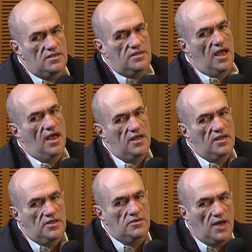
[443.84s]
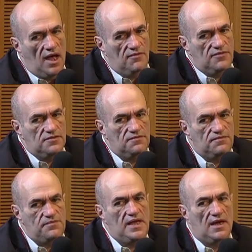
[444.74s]
Yeah, you have to
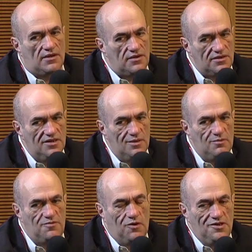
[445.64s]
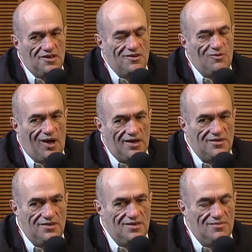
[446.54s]
feel it before you could write
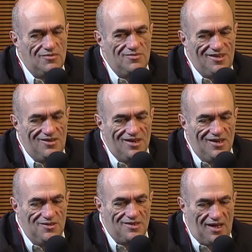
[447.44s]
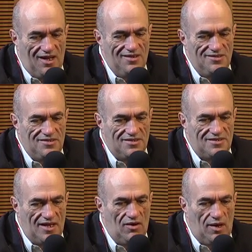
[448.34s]
it. You can't just
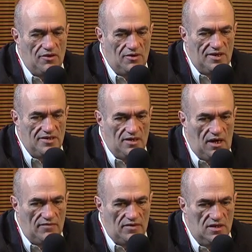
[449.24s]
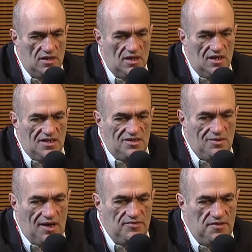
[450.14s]
say, I'm going to write a novel. You
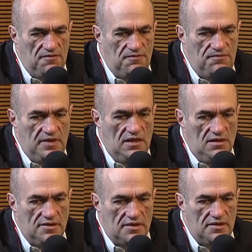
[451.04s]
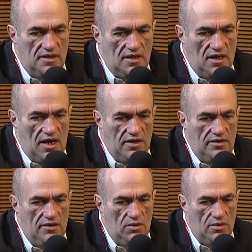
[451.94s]
have to feel the thing
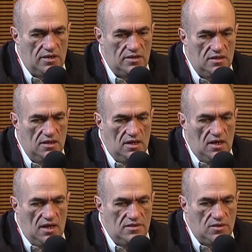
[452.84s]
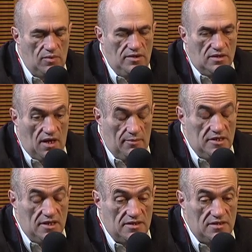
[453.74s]
and know it. And so when you're coming
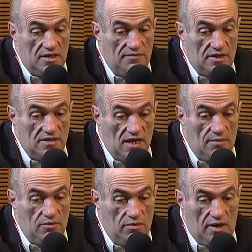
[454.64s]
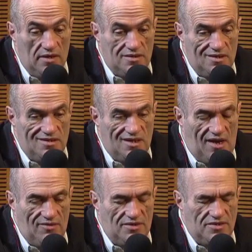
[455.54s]
to that scene, for example, where she's
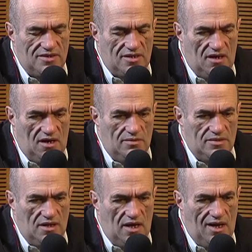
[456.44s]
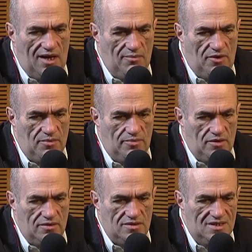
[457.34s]
having such a terrible time on the
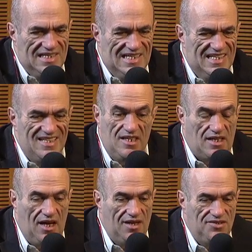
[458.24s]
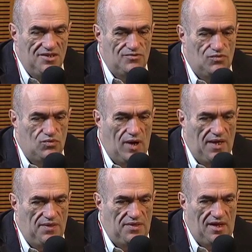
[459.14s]
boat, you can't just
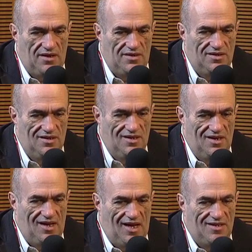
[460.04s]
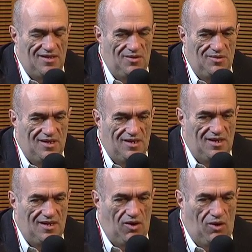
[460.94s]
write that.
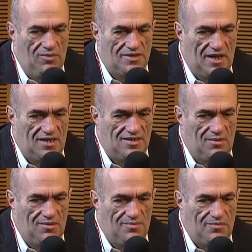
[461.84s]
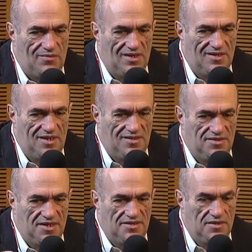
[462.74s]
Almost like someone
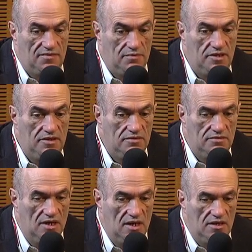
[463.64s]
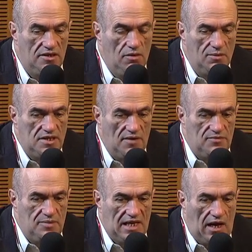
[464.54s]
distant from you. You almost have
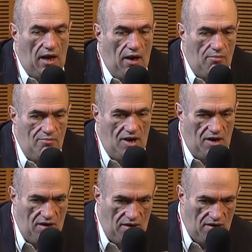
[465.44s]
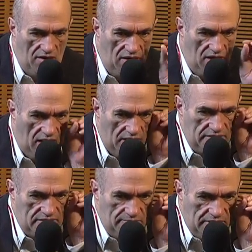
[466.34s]
to become her
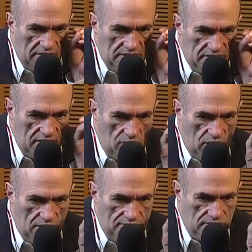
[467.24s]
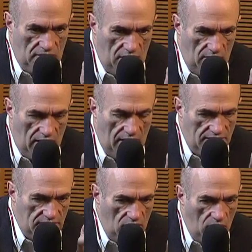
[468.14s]
and begin to see the world through her
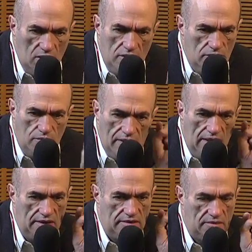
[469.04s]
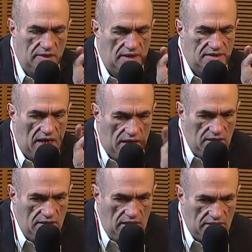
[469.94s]
eyes. And all you're really doing is
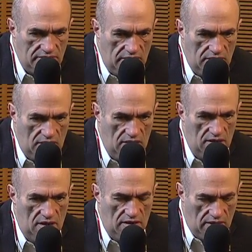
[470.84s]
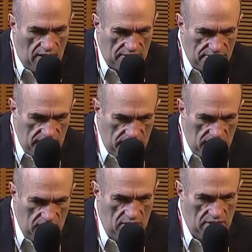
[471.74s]
adding the next detail, the next
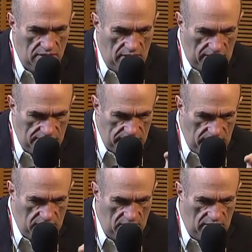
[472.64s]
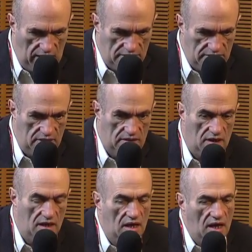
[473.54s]
detail, the next detail, the next
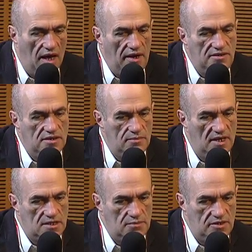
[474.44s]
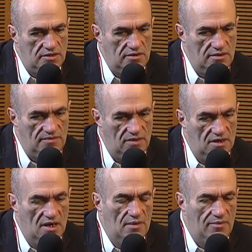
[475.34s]
detail. And each of them has to be
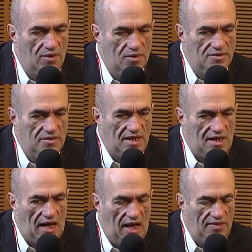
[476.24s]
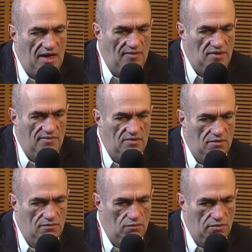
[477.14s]
truthful, but also they have to have their
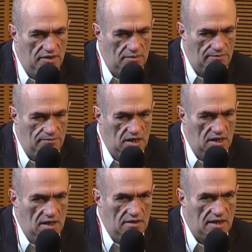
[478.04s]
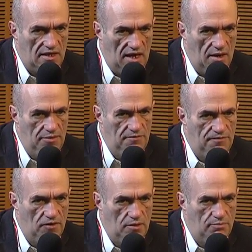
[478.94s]
own rhythm. They can't be fully